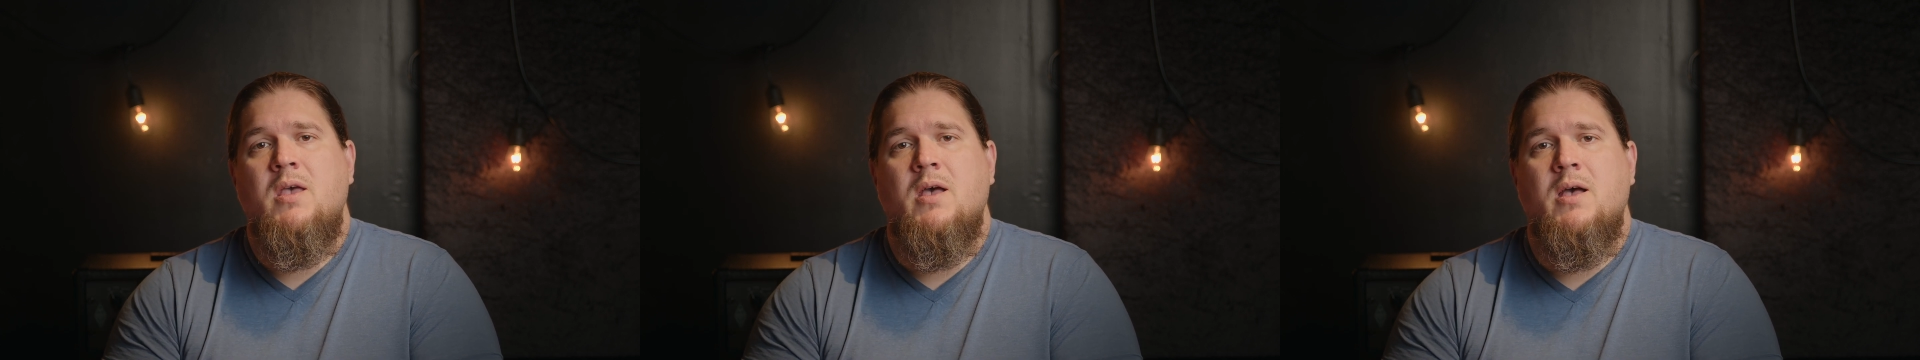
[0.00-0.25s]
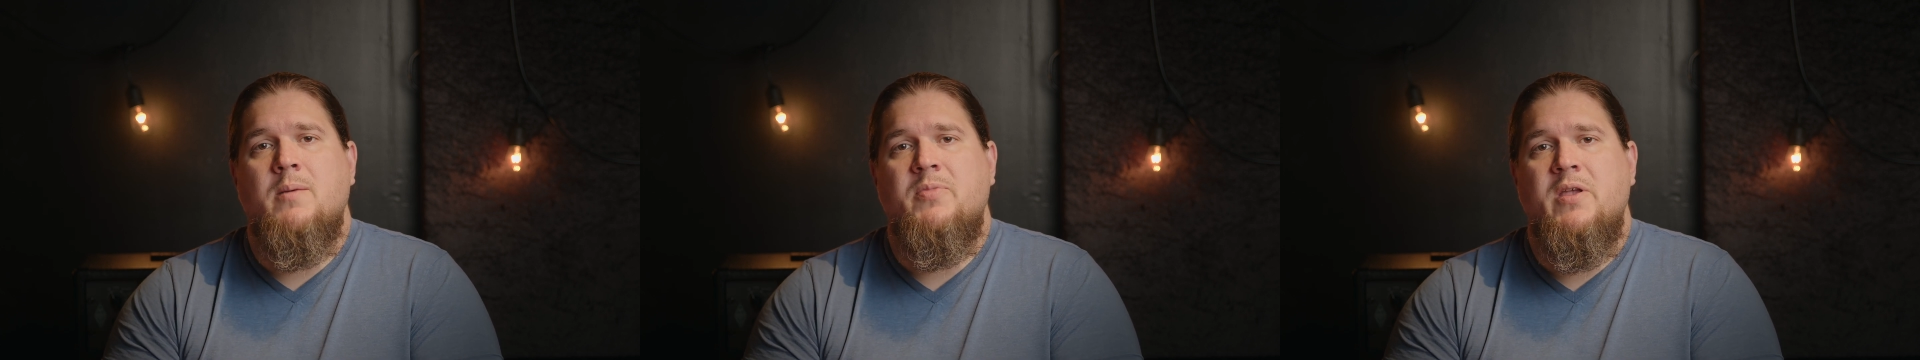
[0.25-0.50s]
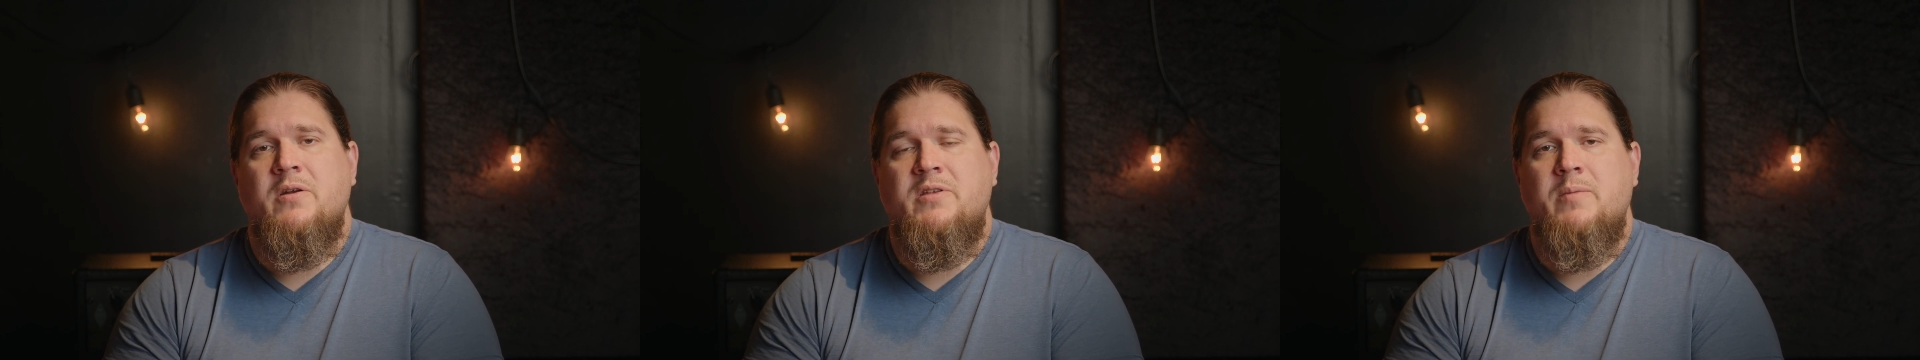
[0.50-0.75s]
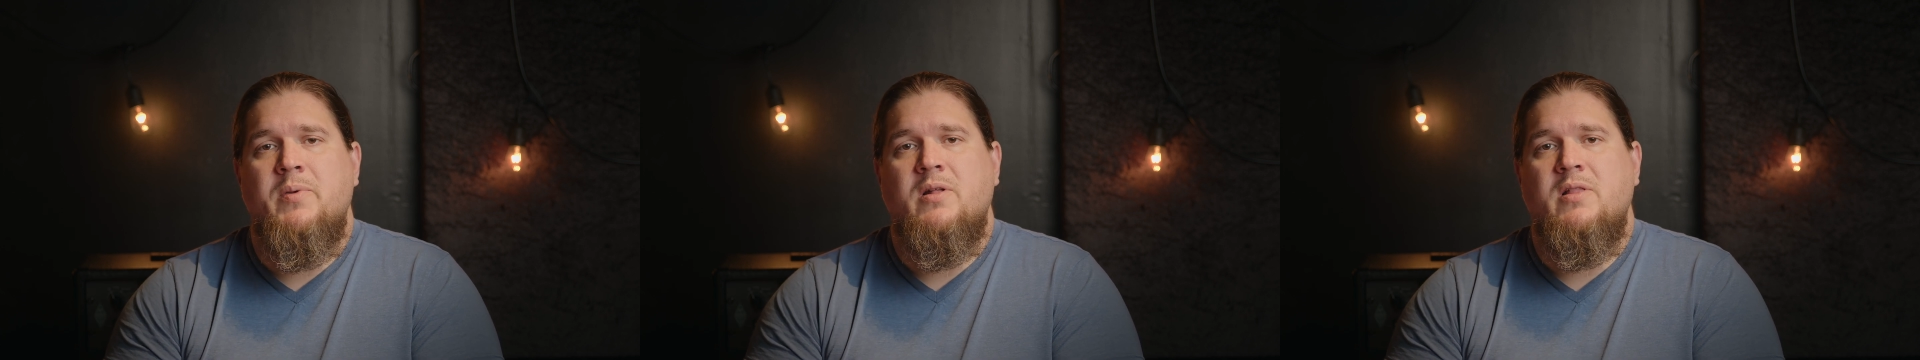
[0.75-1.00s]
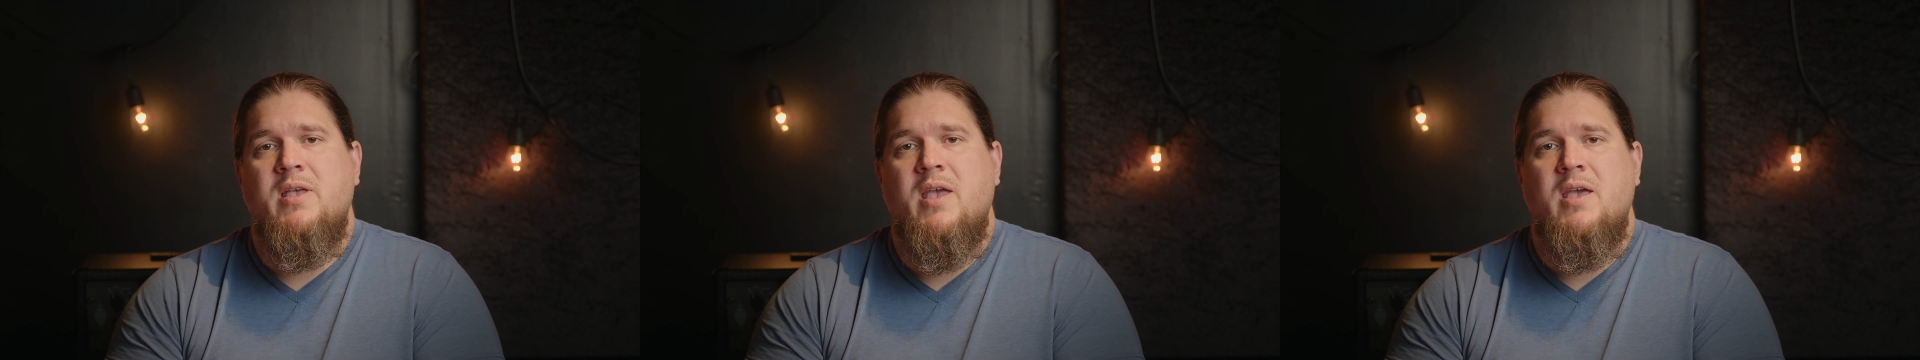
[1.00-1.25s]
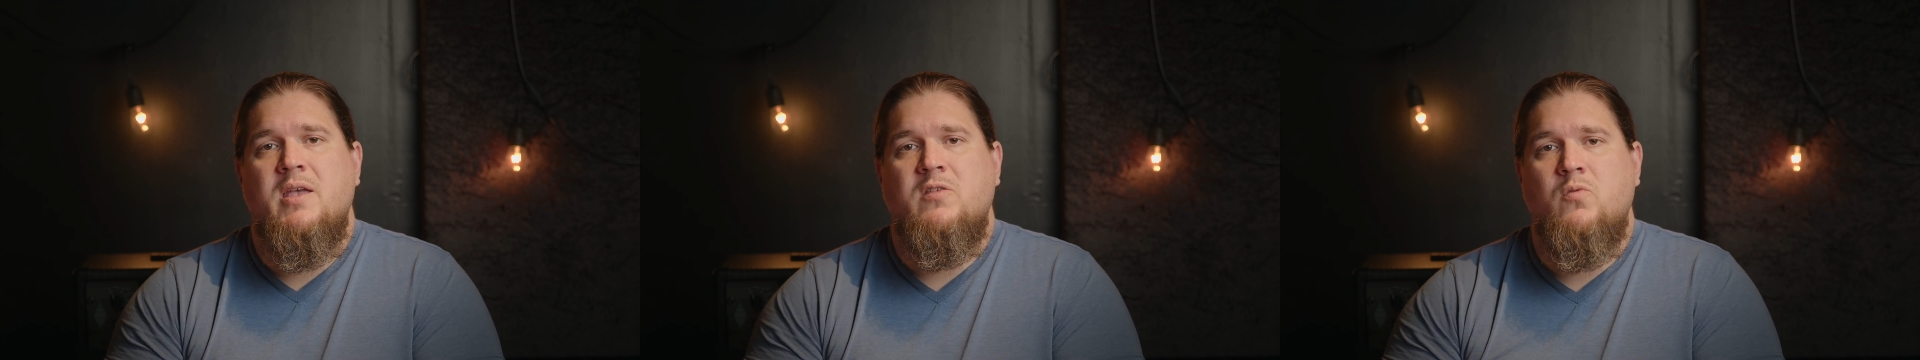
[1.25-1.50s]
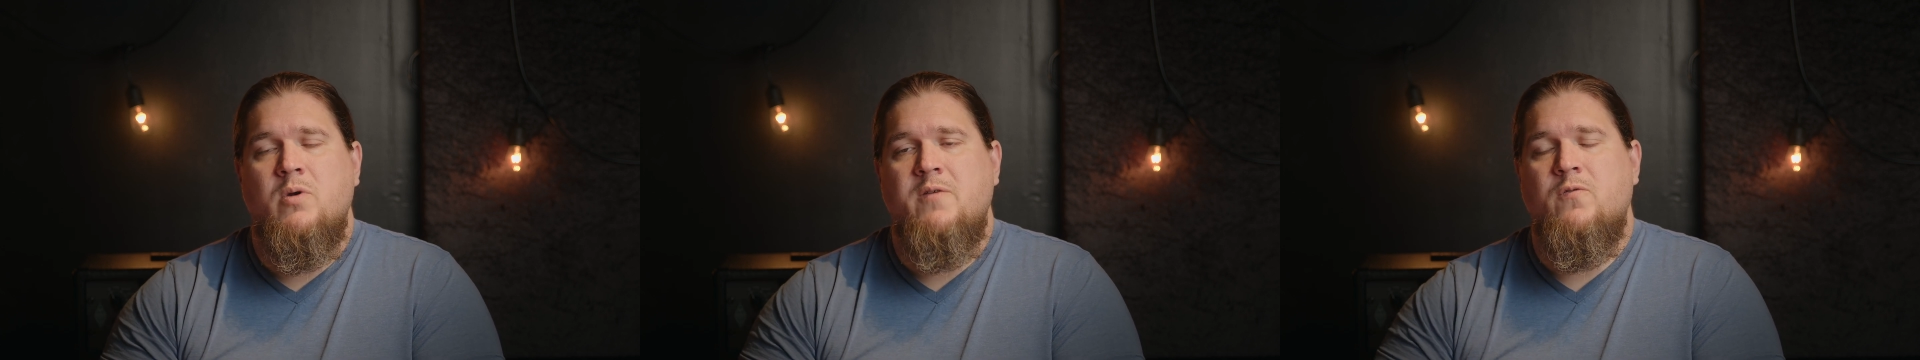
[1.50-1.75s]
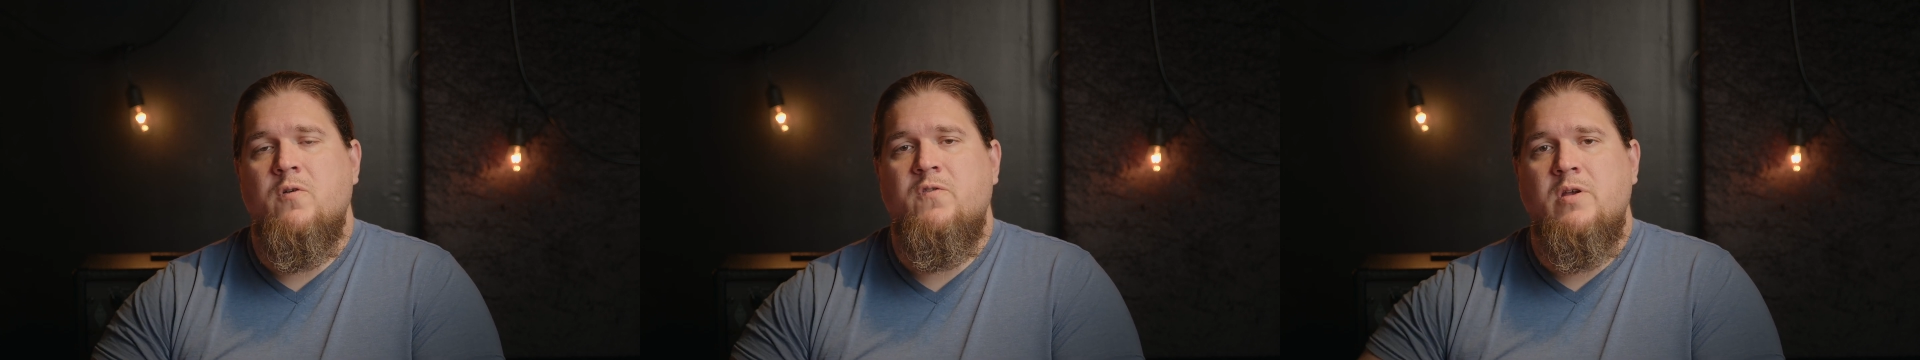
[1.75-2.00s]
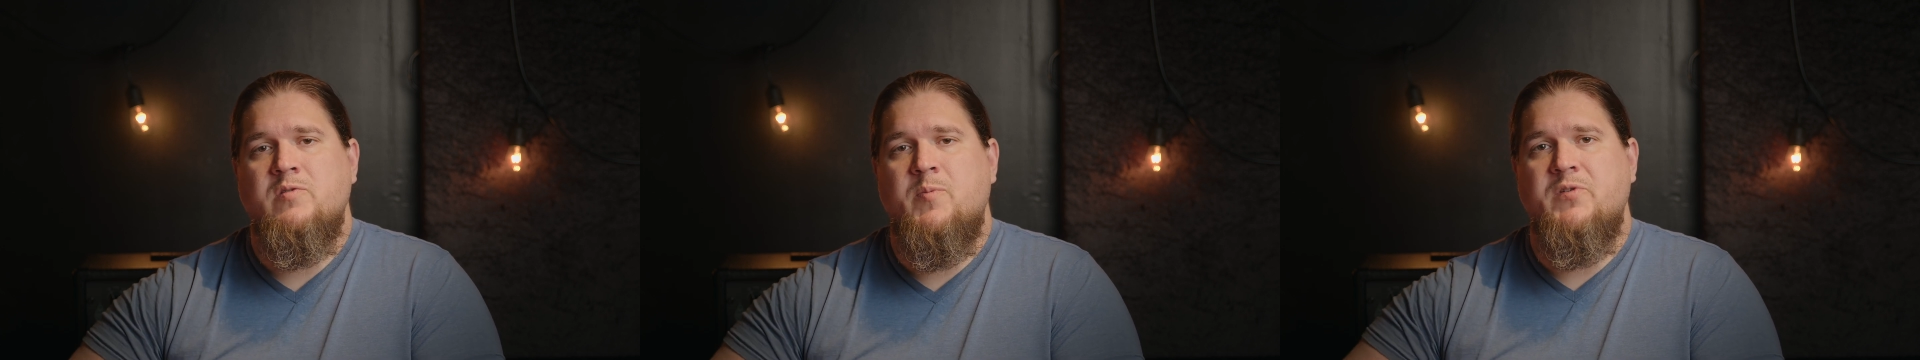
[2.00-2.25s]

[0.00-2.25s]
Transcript: They're typically a 24 frames